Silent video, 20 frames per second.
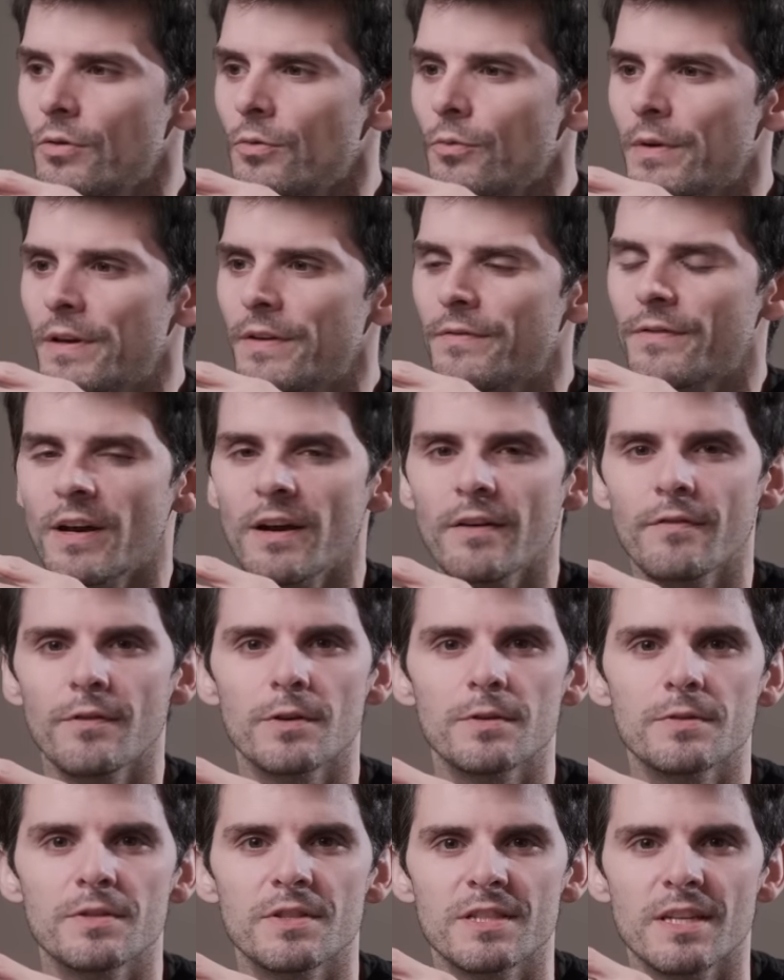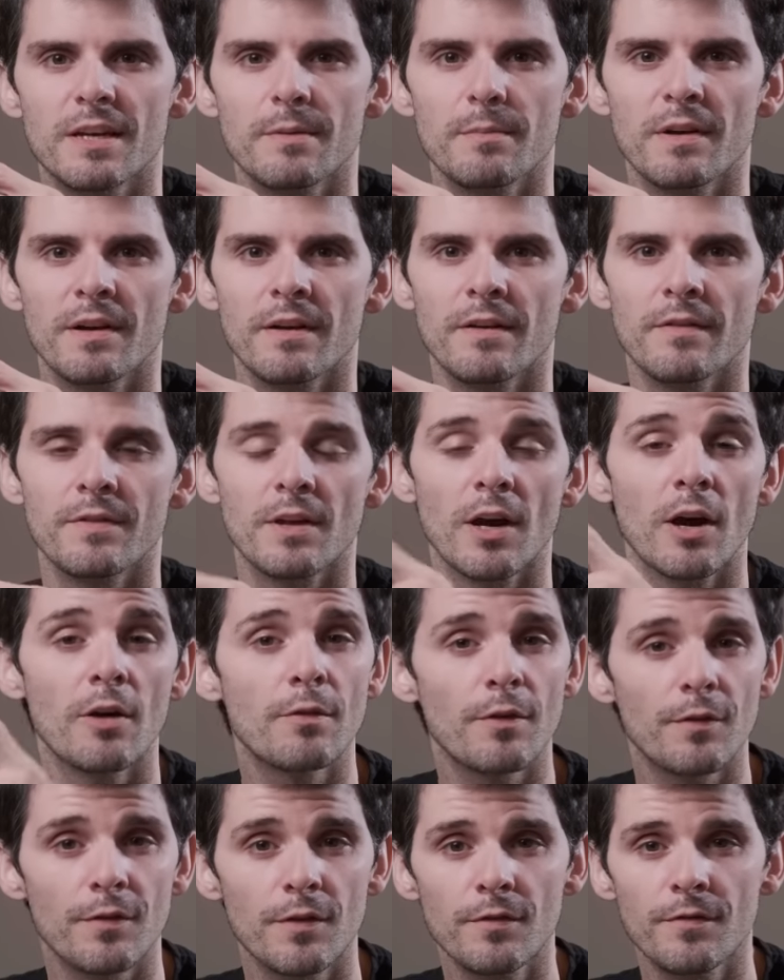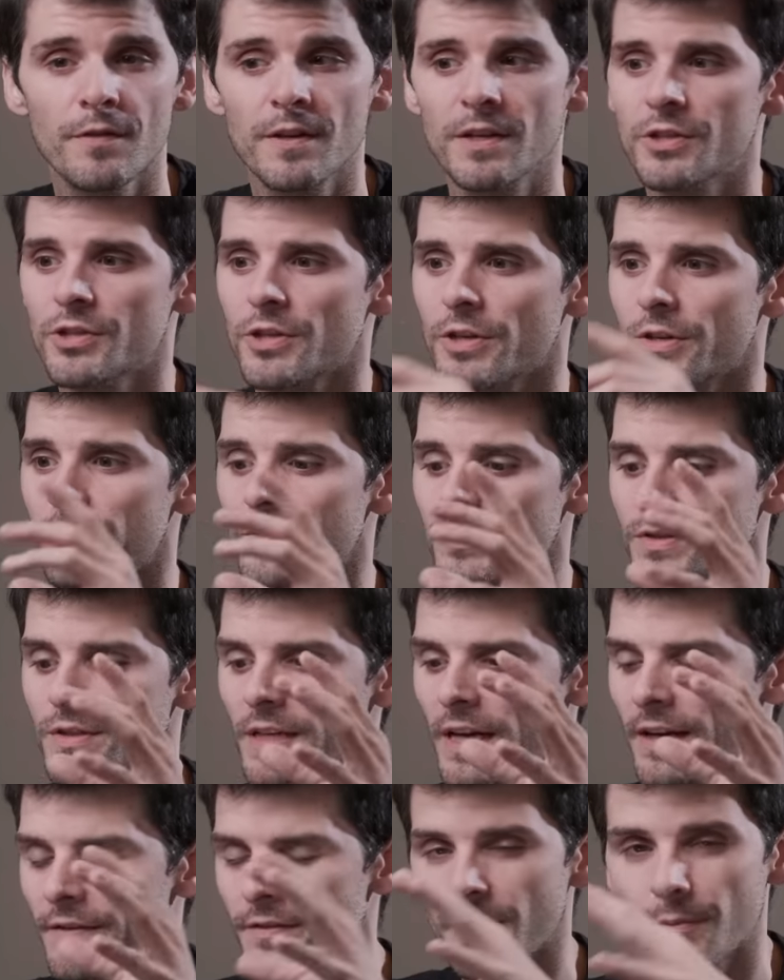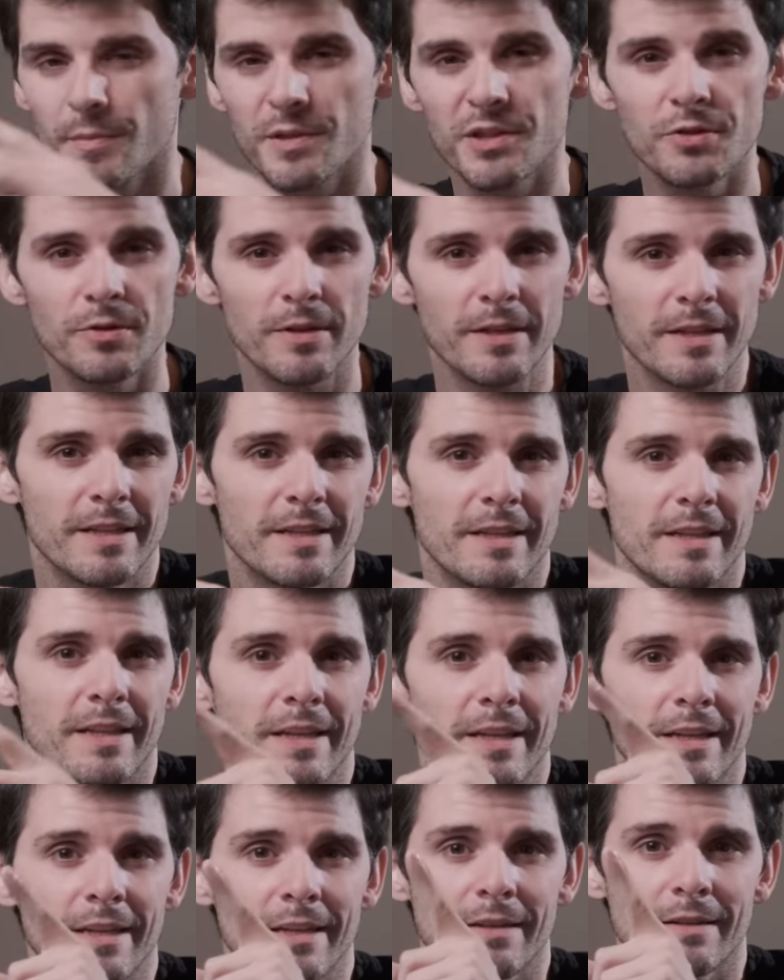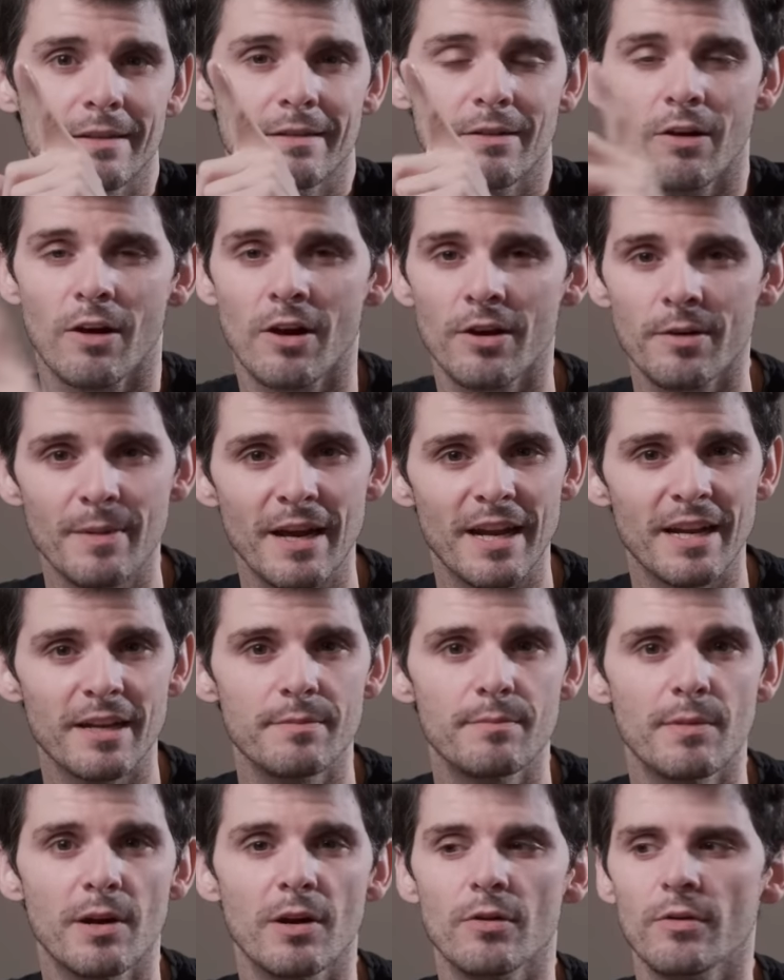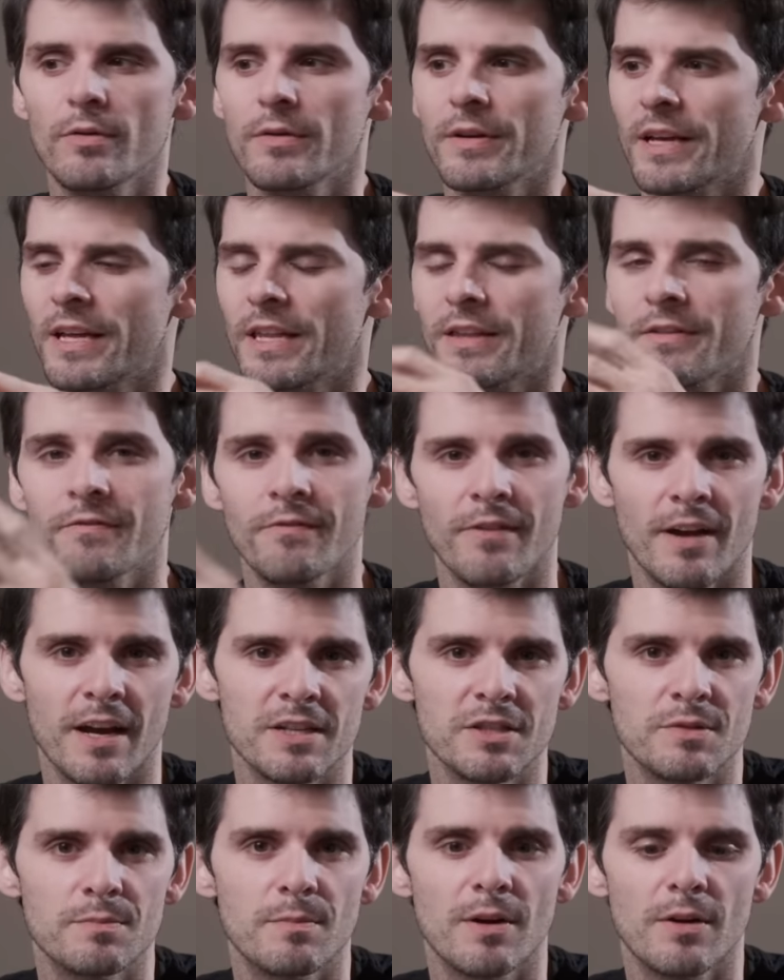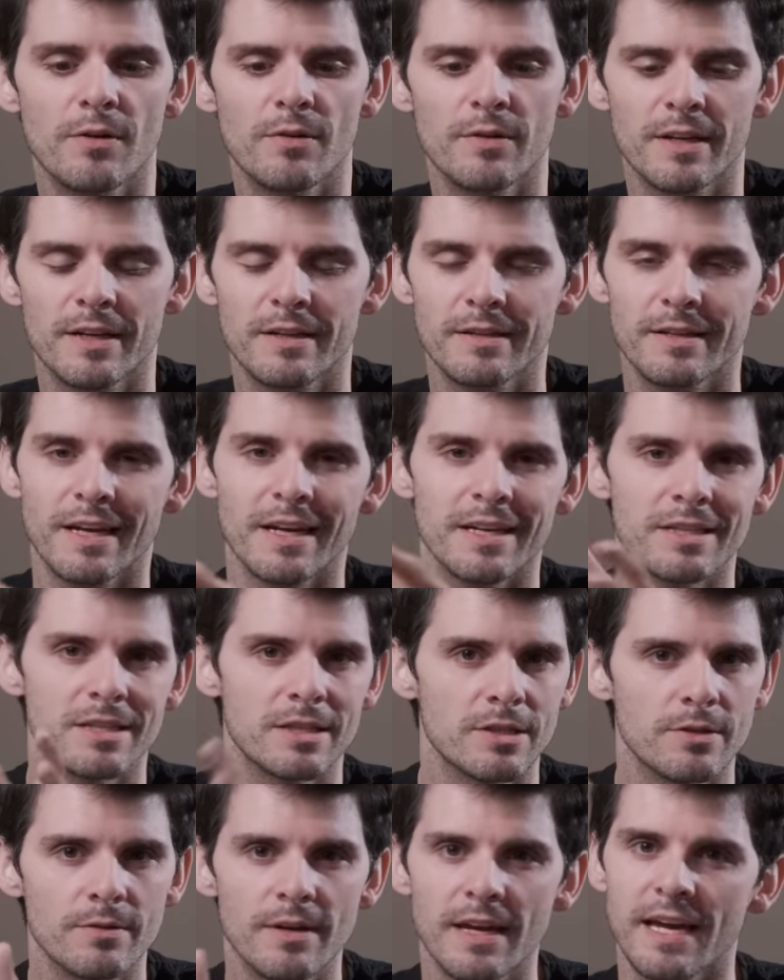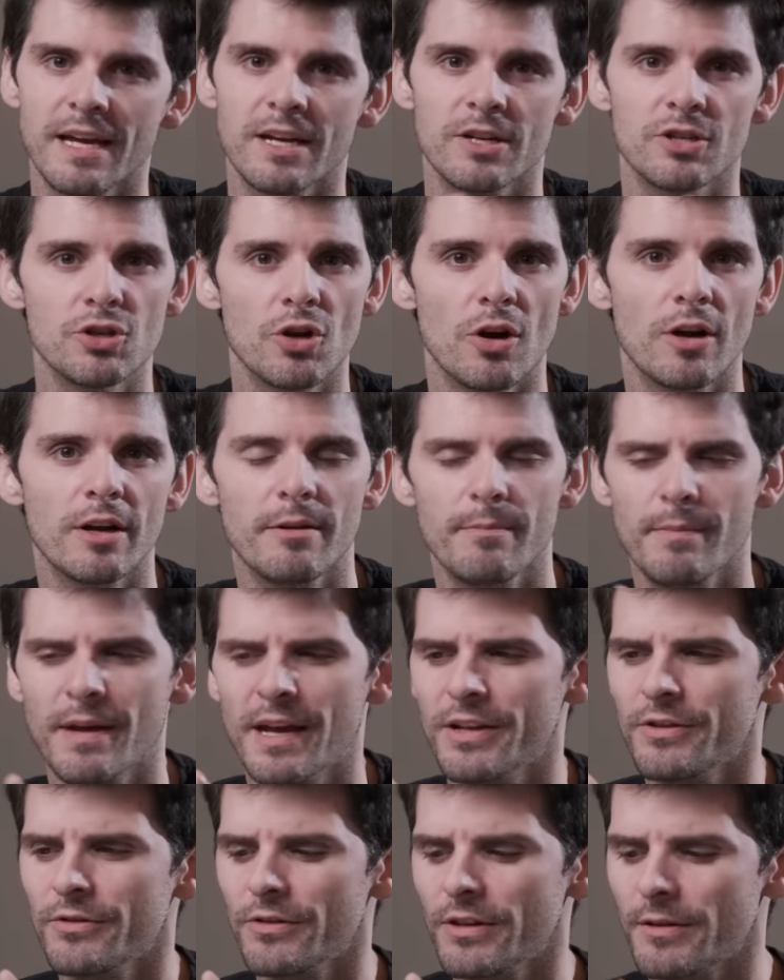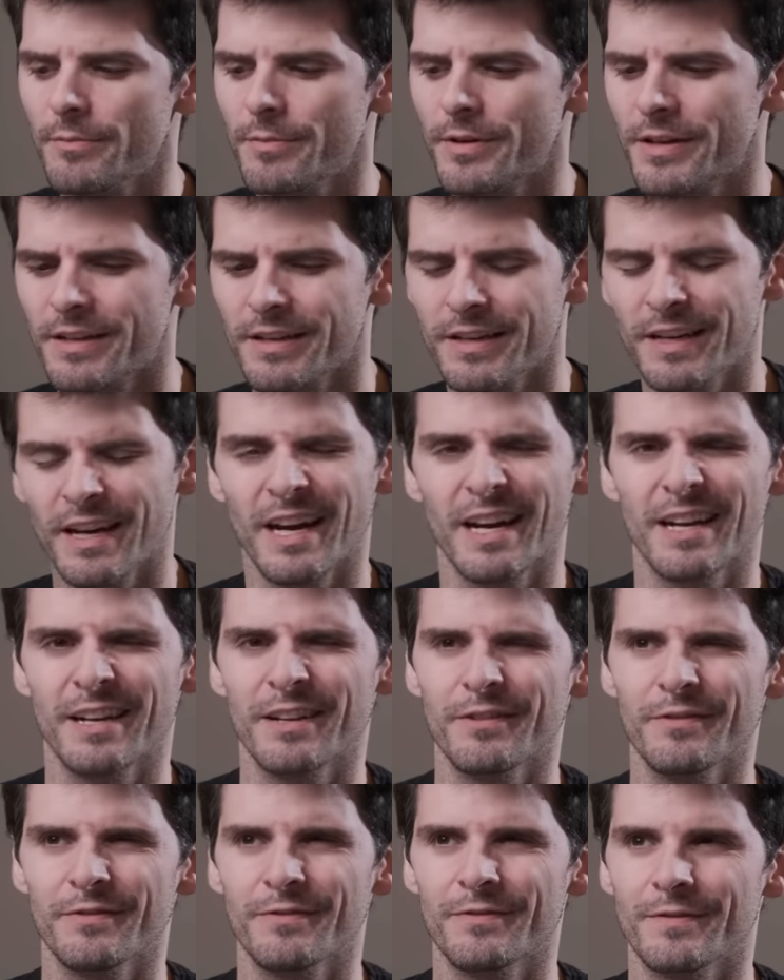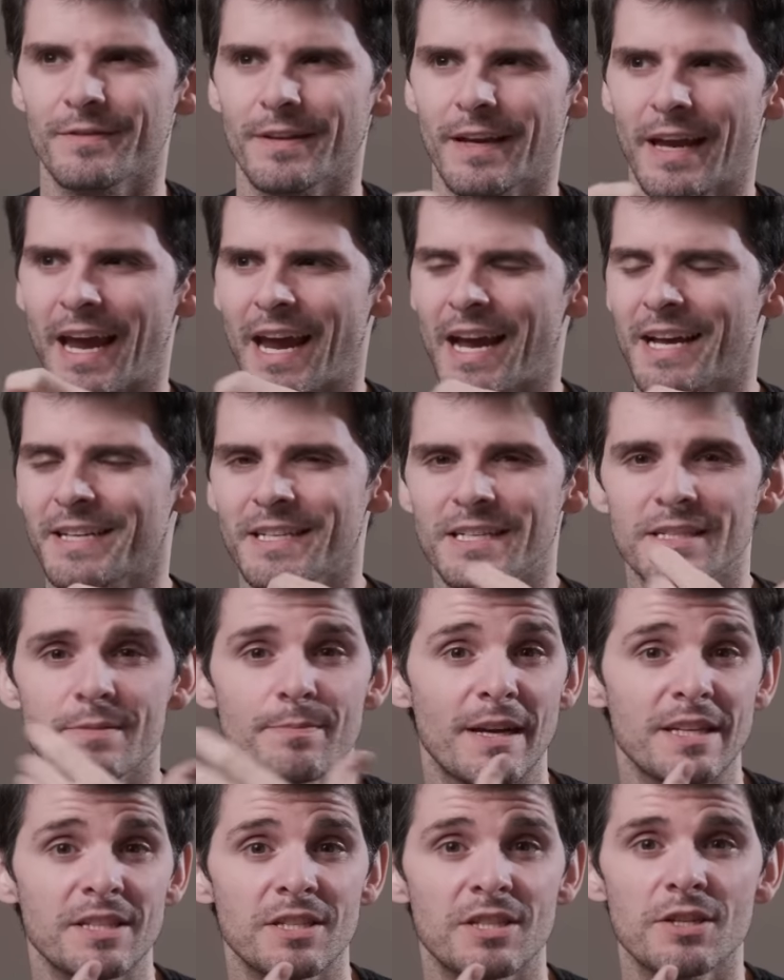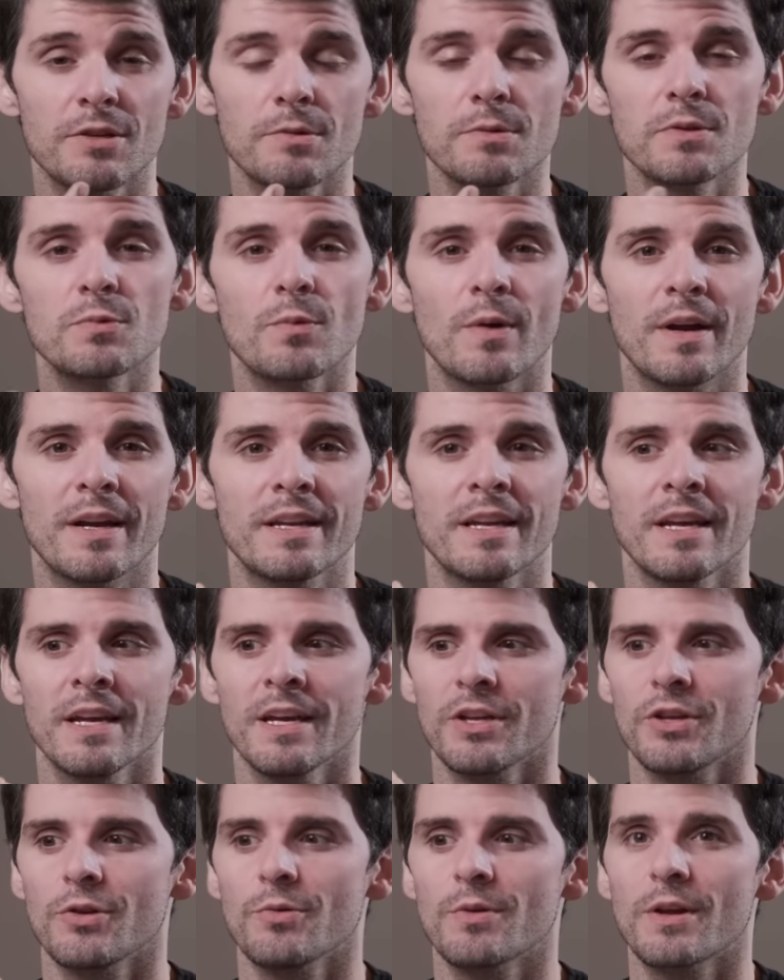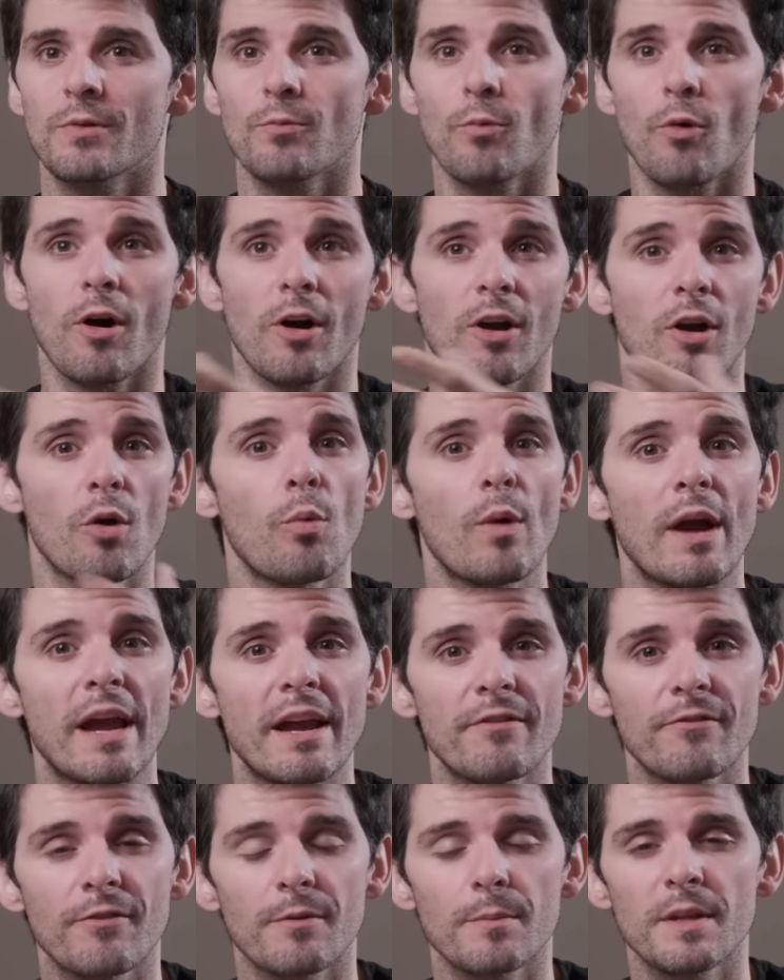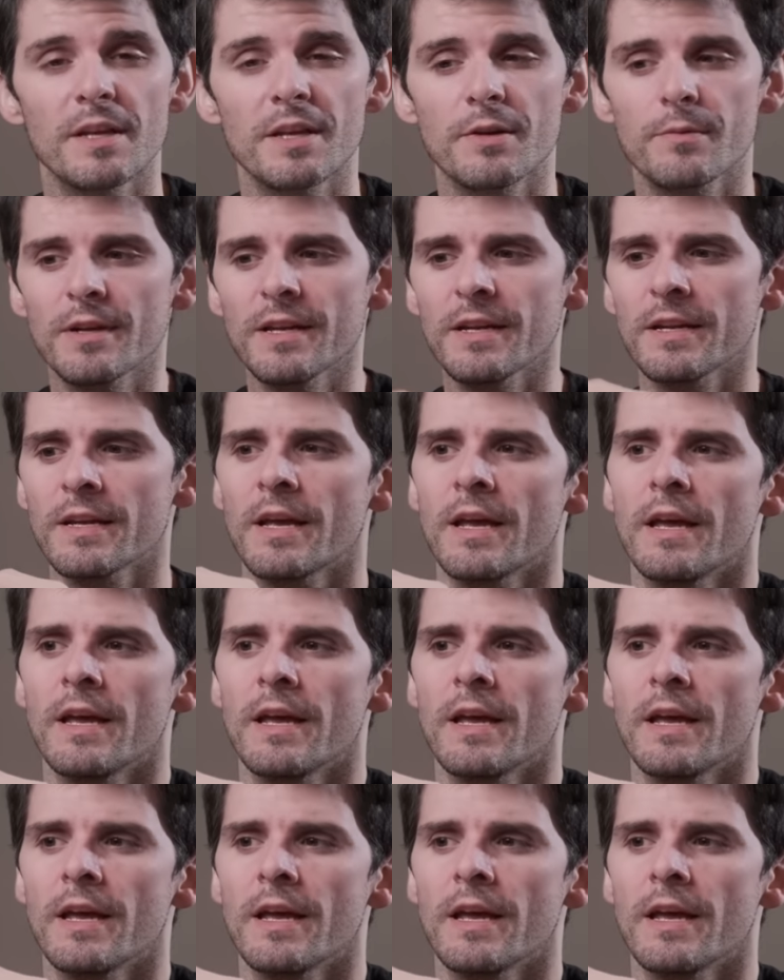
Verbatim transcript: we've covered some of the overview features. I've demonstrated the automatic mode and the fast mode, and yes, you can jog it manually, but it kind of has its best use when you can walk away from the unit.